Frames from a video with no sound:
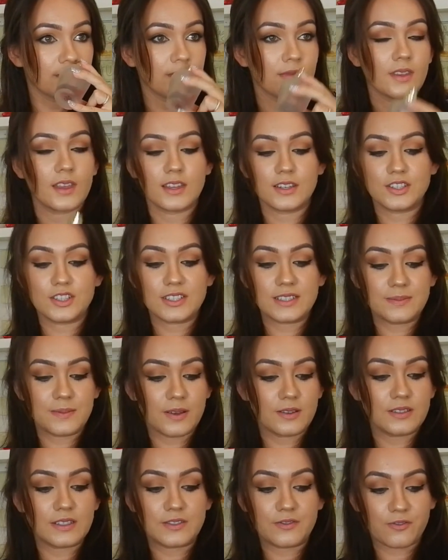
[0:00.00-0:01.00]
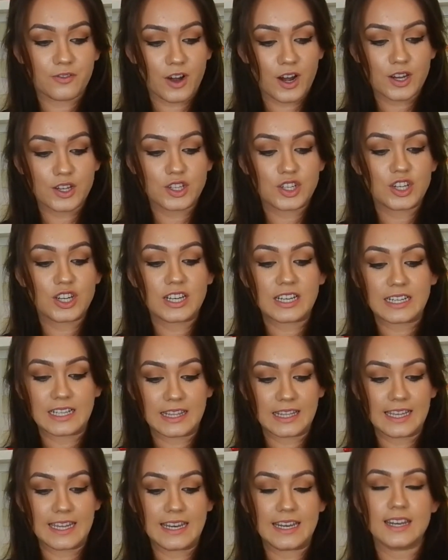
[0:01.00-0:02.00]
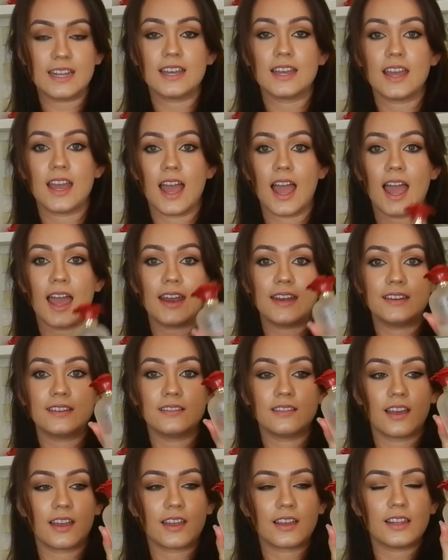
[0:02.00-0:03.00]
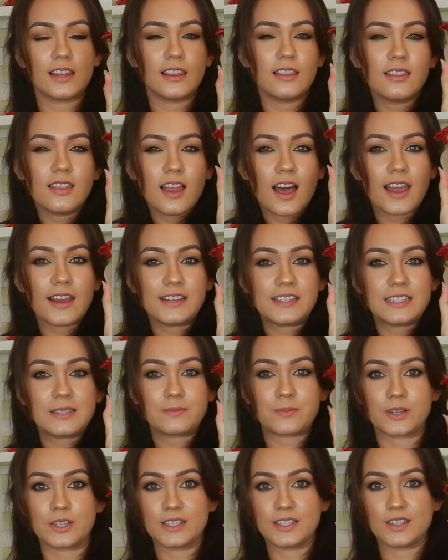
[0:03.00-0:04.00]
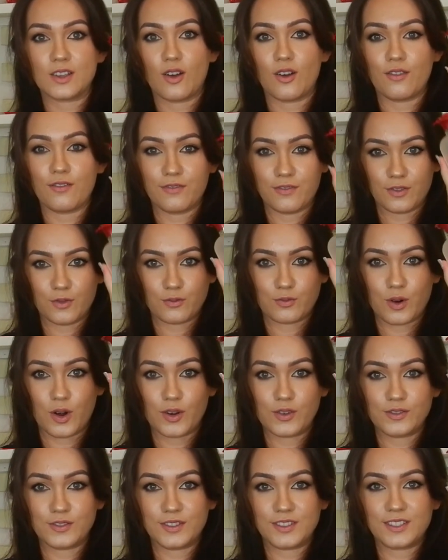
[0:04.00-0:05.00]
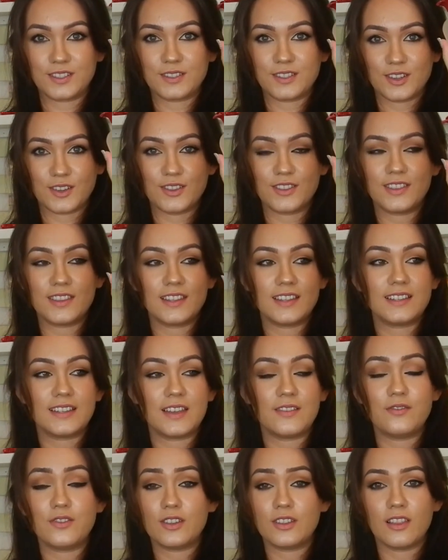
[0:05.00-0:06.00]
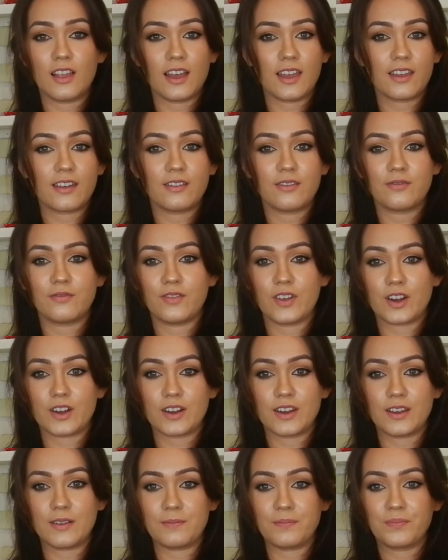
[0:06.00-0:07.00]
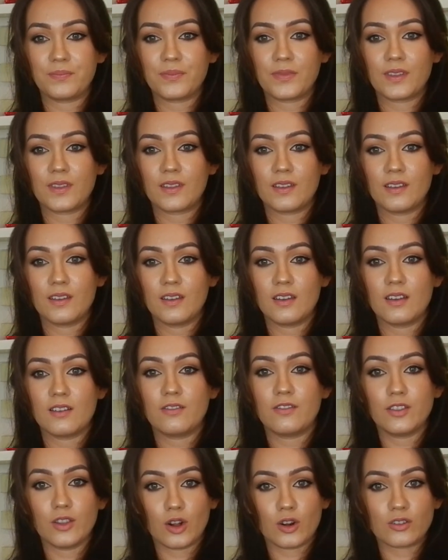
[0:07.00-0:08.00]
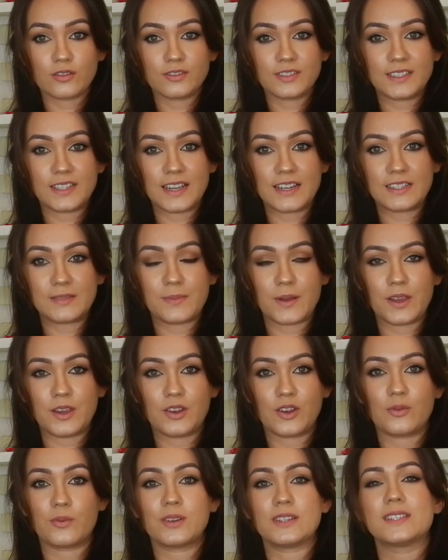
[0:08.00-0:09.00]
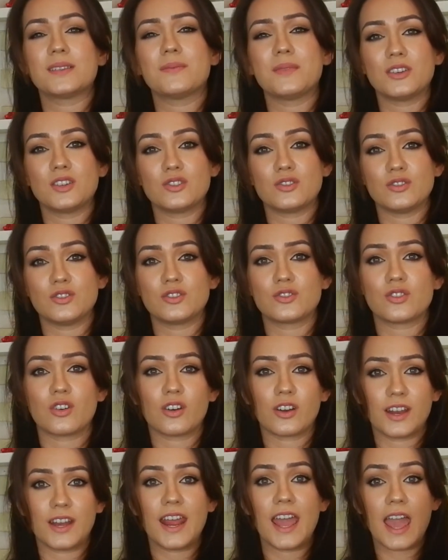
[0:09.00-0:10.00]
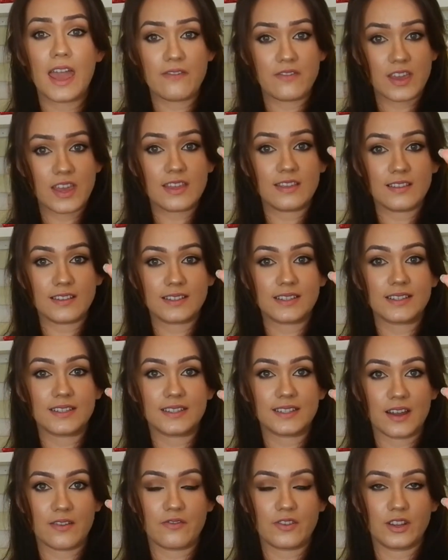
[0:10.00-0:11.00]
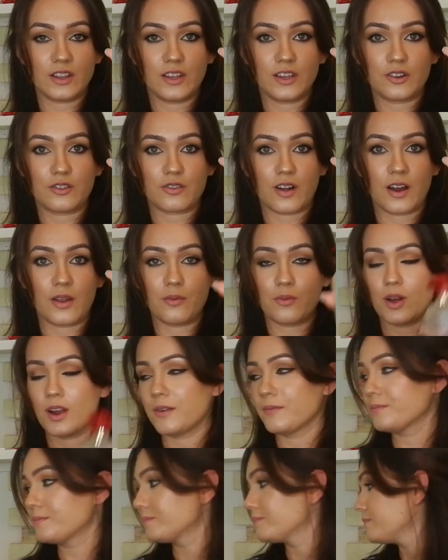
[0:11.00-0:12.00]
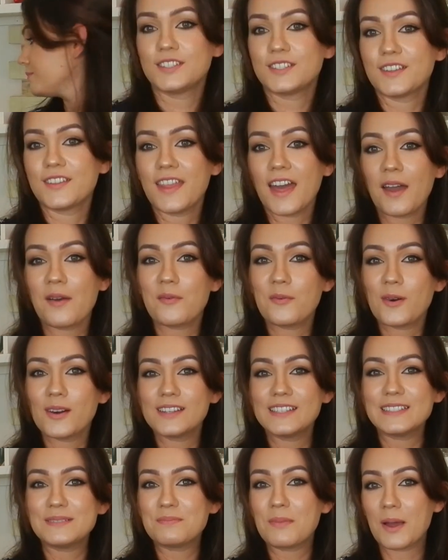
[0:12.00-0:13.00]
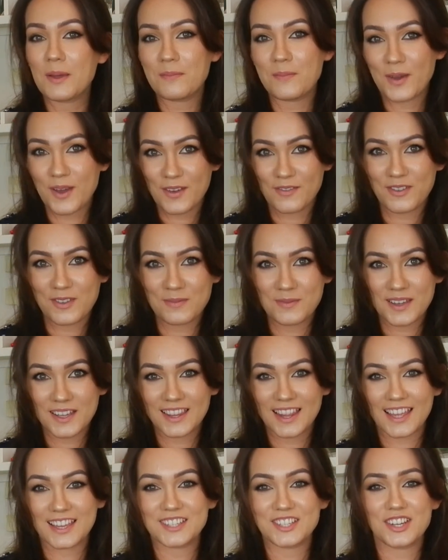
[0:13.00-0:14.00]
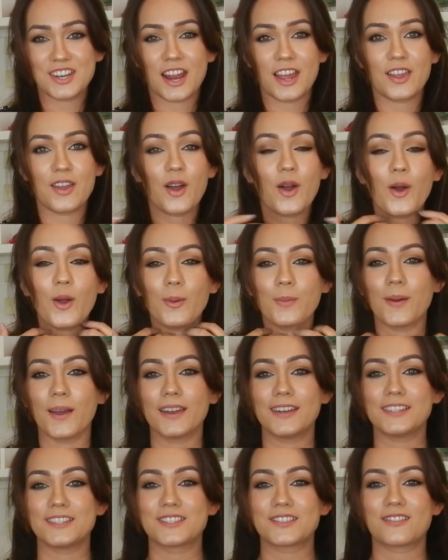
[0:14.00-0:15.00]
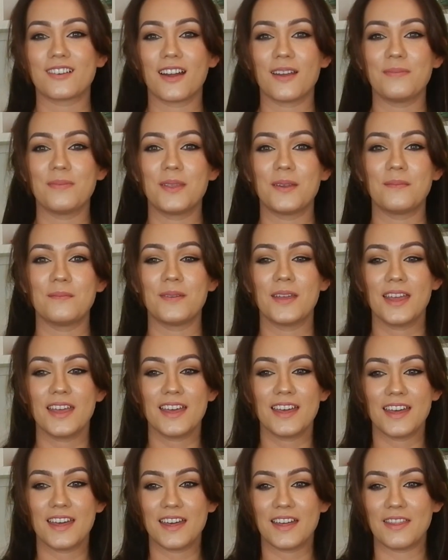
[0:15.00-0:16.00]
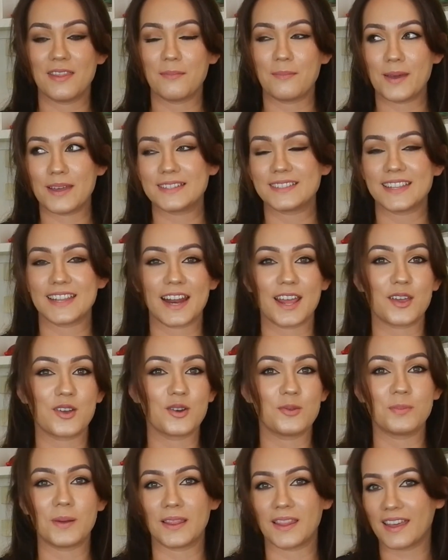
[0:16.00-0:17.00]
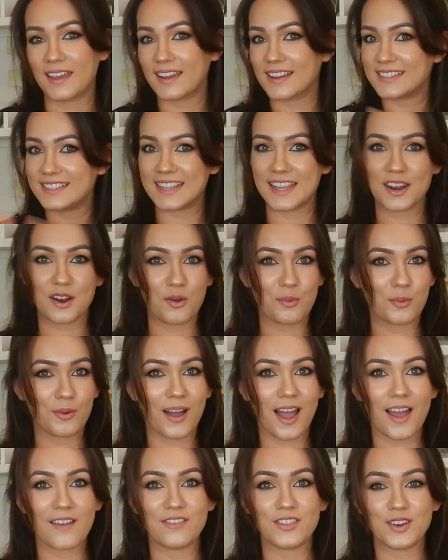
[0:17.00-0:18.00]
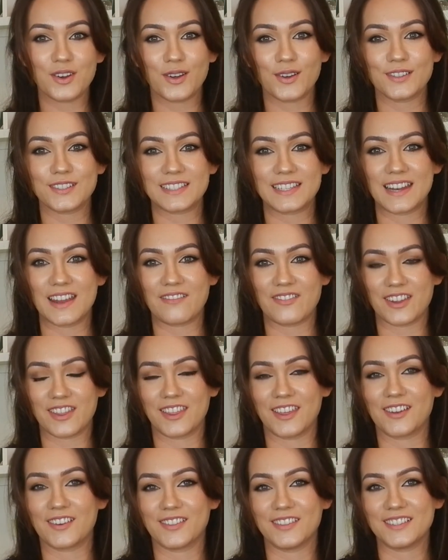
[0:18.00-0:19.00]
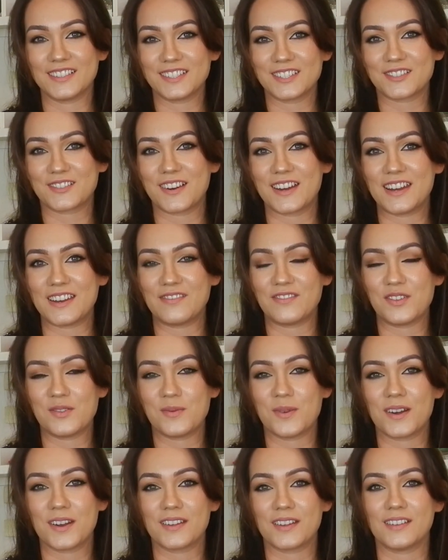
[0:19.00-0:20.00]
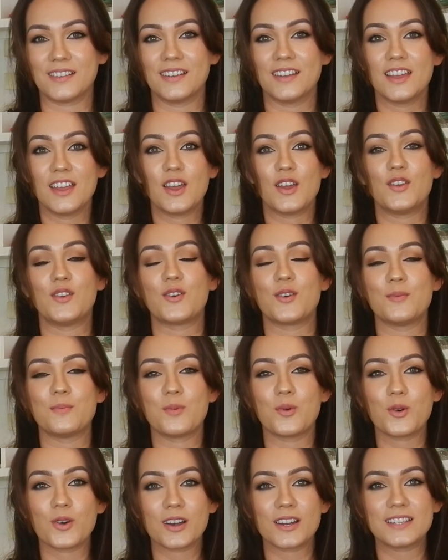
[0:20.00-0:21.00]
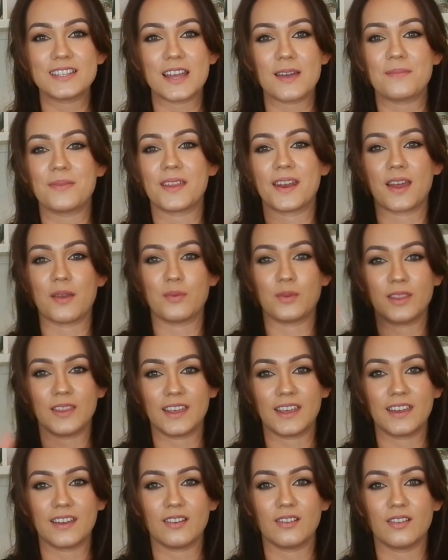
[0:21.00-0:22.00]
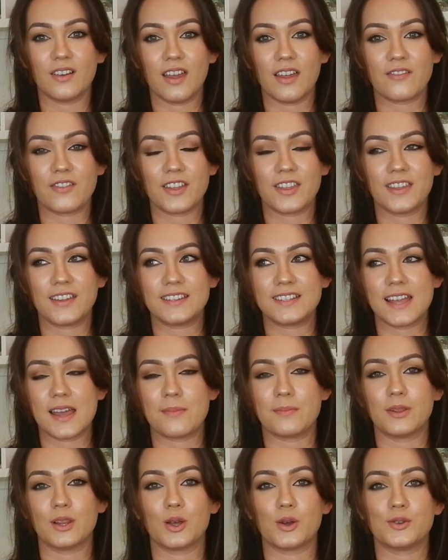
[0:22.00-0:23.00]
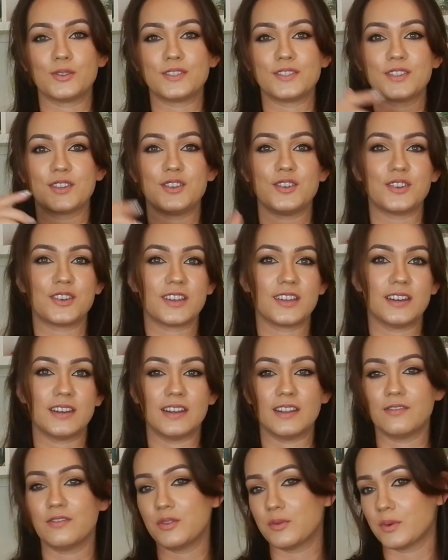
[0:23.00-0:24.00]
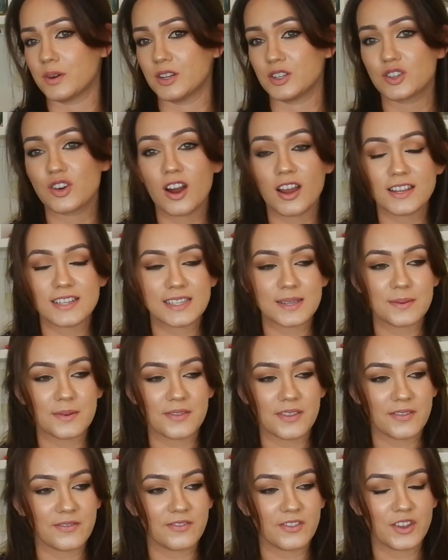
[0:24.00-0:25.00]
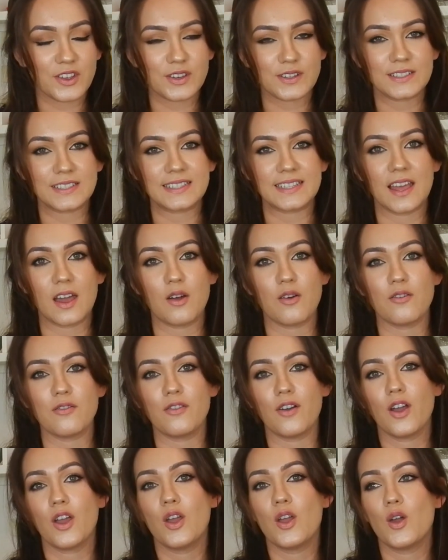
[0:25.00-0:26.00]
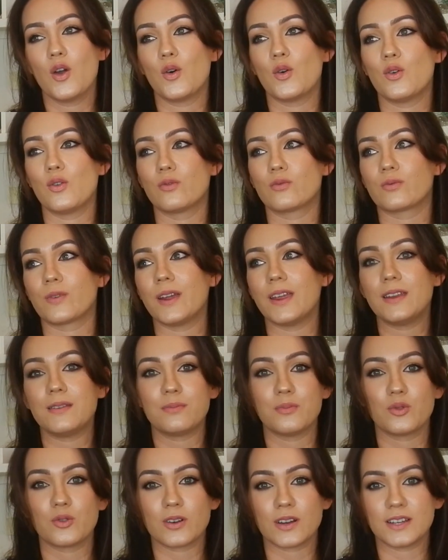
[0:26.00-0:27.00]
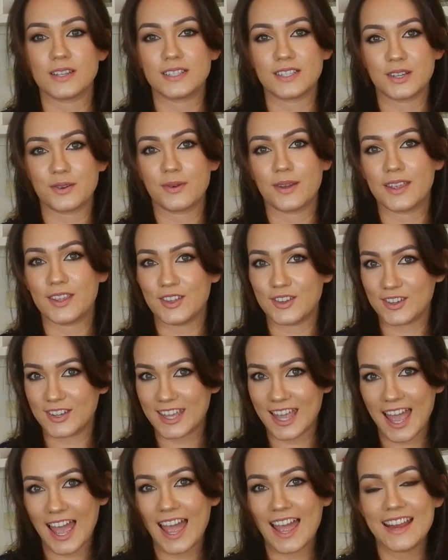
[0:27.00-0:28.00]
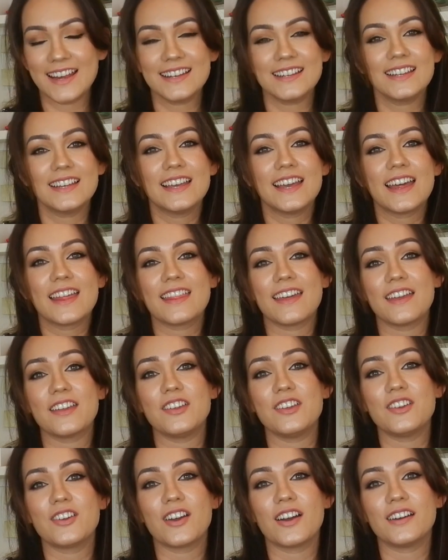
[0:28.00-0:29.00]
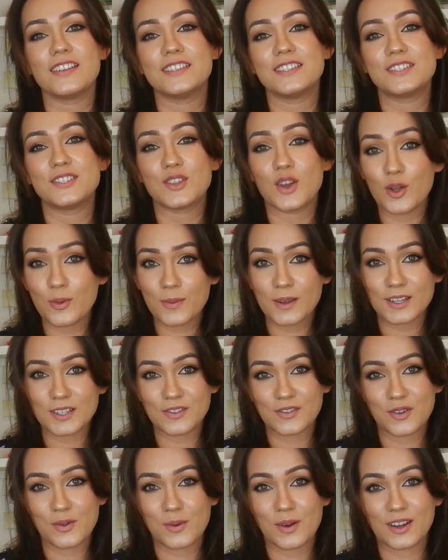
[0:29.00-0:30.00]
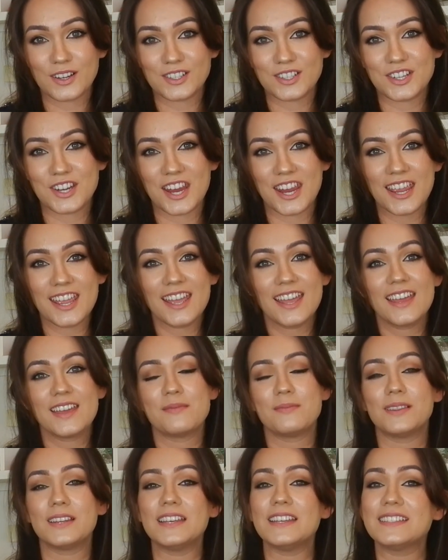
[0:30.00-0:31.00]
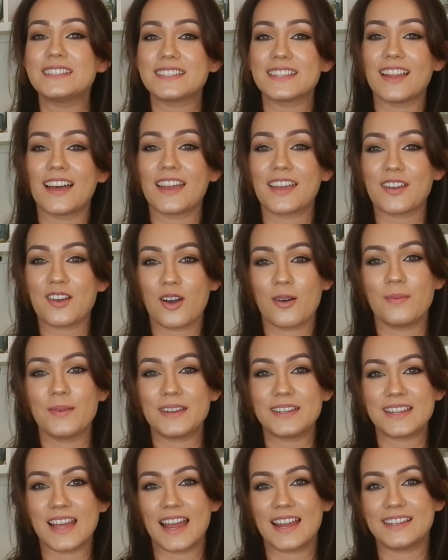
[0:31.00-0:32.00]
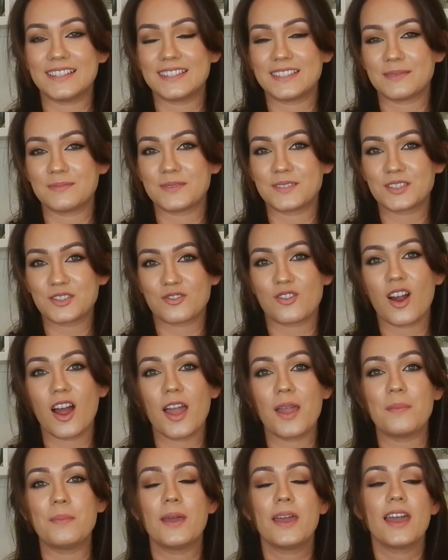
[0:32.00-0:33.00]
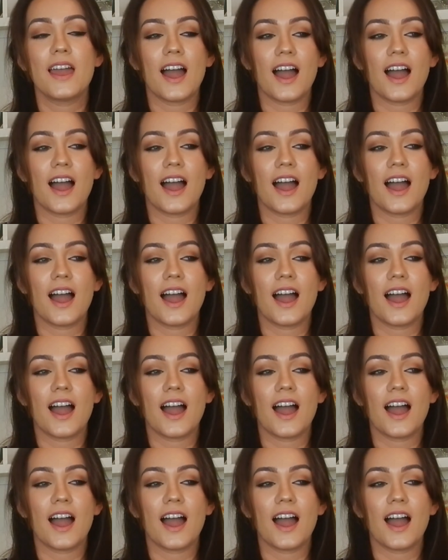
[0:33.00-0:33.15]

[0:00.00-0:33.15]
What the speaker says: It just smells fresh, clean, and like a light spritz of rose. So if you like very floral scents but you don't want something too strong and heavy, this is definitely a great one. So that was my perfume collection. I hope I described them the best that I could, but like I said, I will have the notes and everything on the screen if you want to know more in depth, and I will link everything down below so you can, if you want to try some of them for yourself or read more into it, you can. Thank you guys so much for watching. Please like, comment and subscribe.